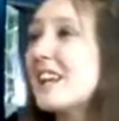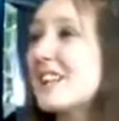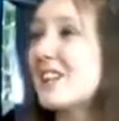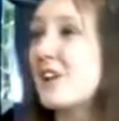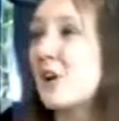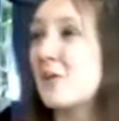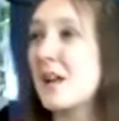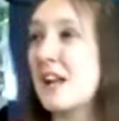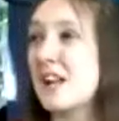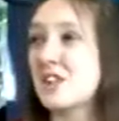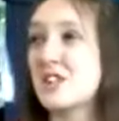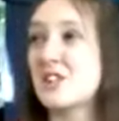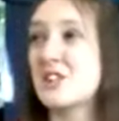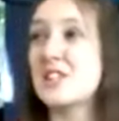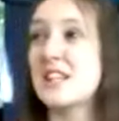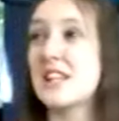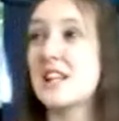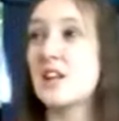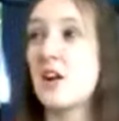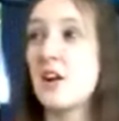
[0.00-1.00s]
I didn't go and actually
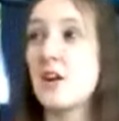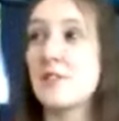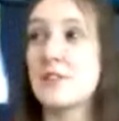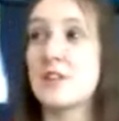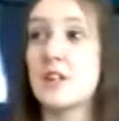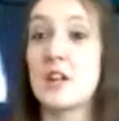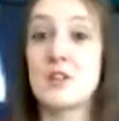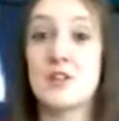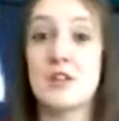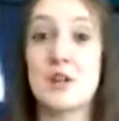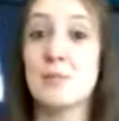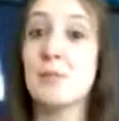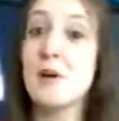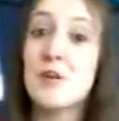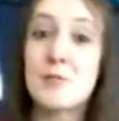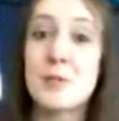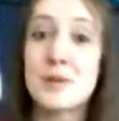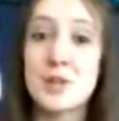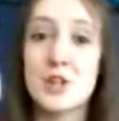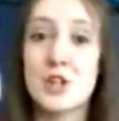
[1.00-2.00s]
see it live in London. It
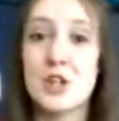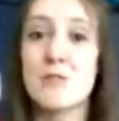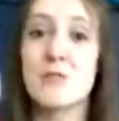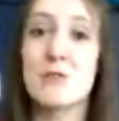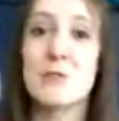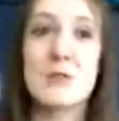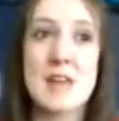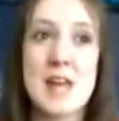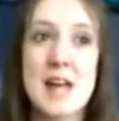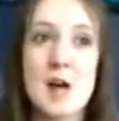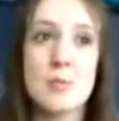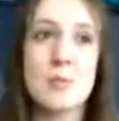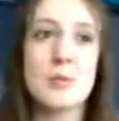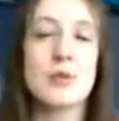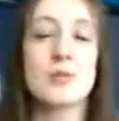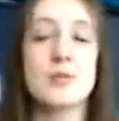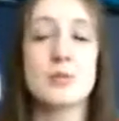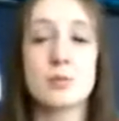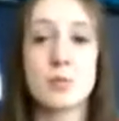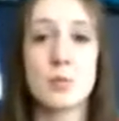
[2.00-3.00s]
might have been good if you were there,
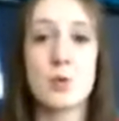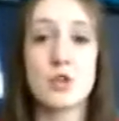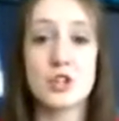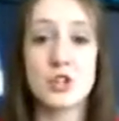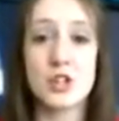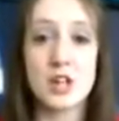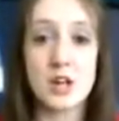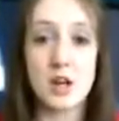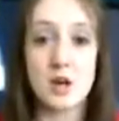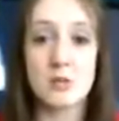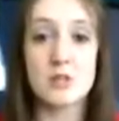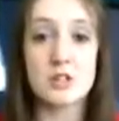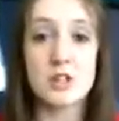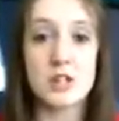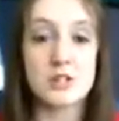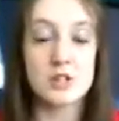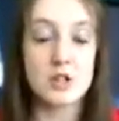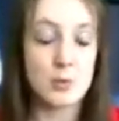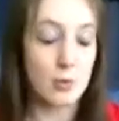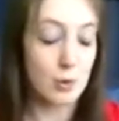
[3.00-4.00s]
but watching it I was
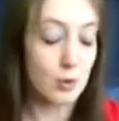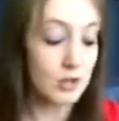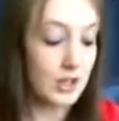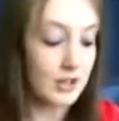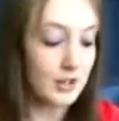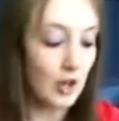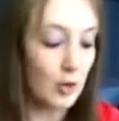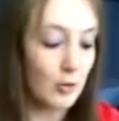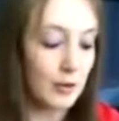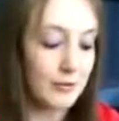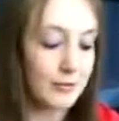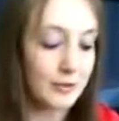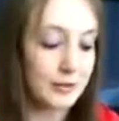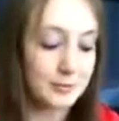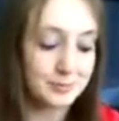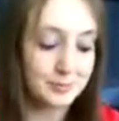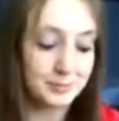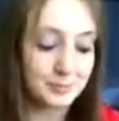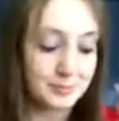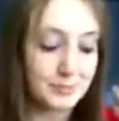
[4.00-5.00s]
like so bored like the whole way
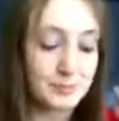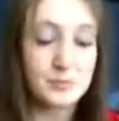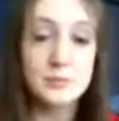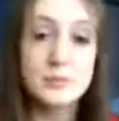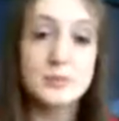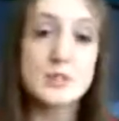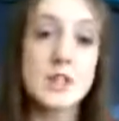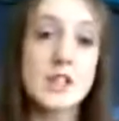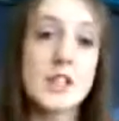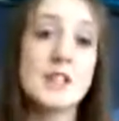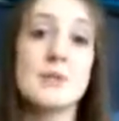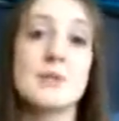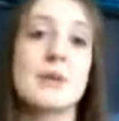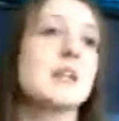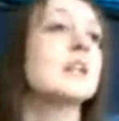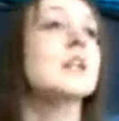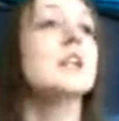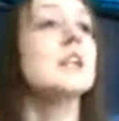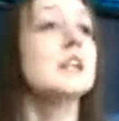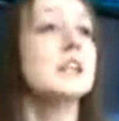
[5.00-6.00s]
through.
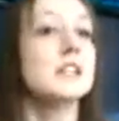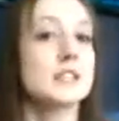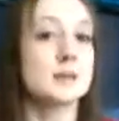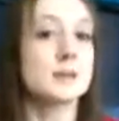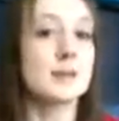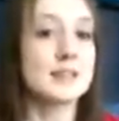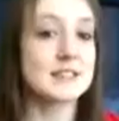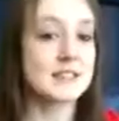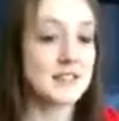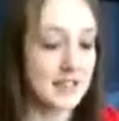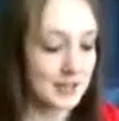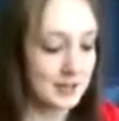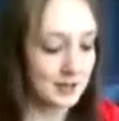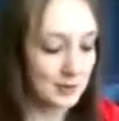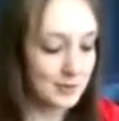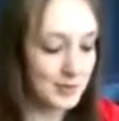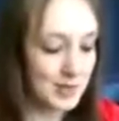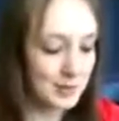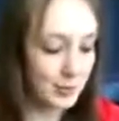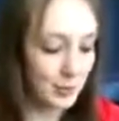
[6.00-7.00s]
Anyway,
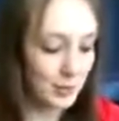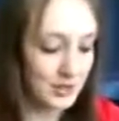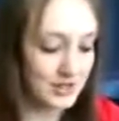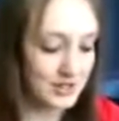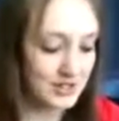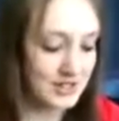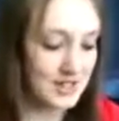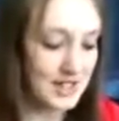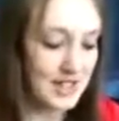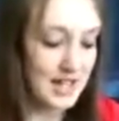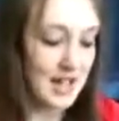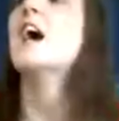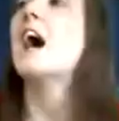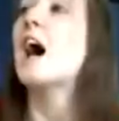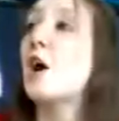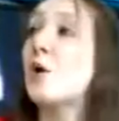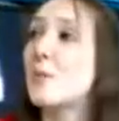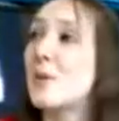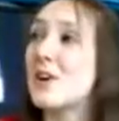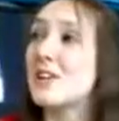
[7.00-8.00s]
SmackDown, main points.
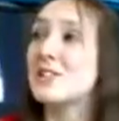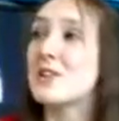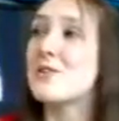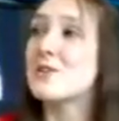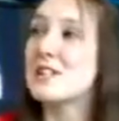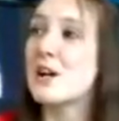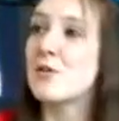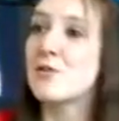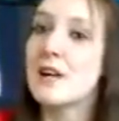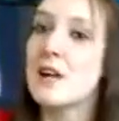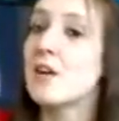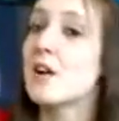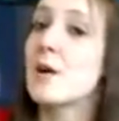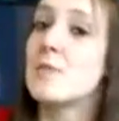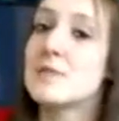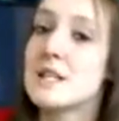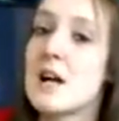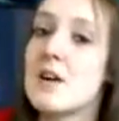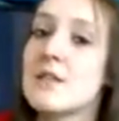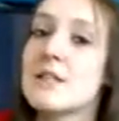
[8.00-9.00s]
Alberto Del Rio
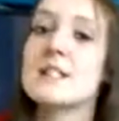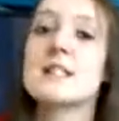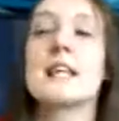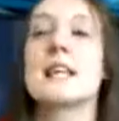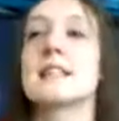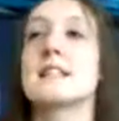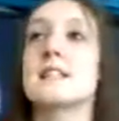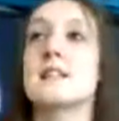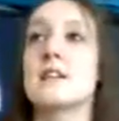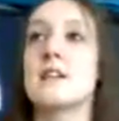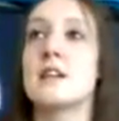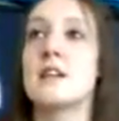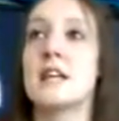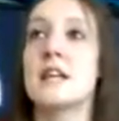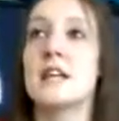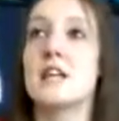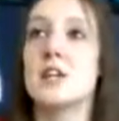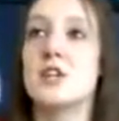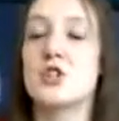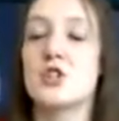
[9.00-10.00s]
comes out and says that
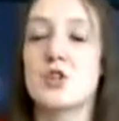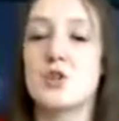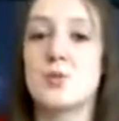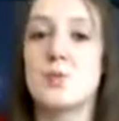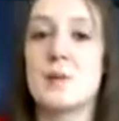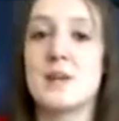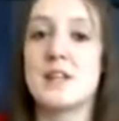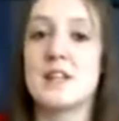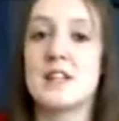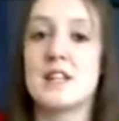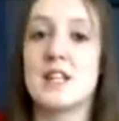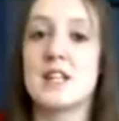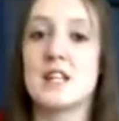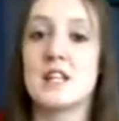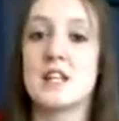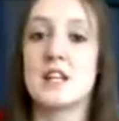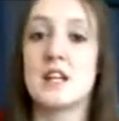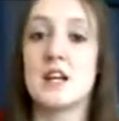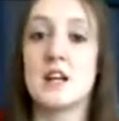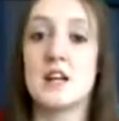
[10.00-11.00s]
he should be
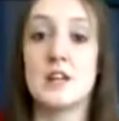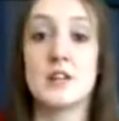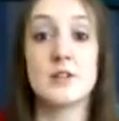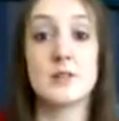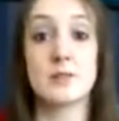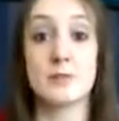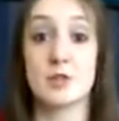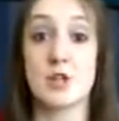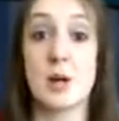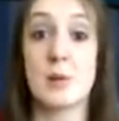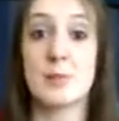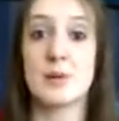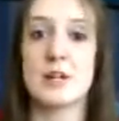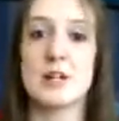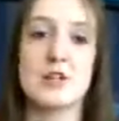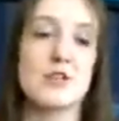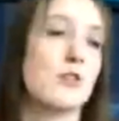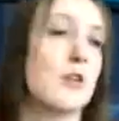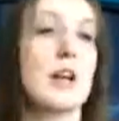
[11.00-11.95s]
the champion,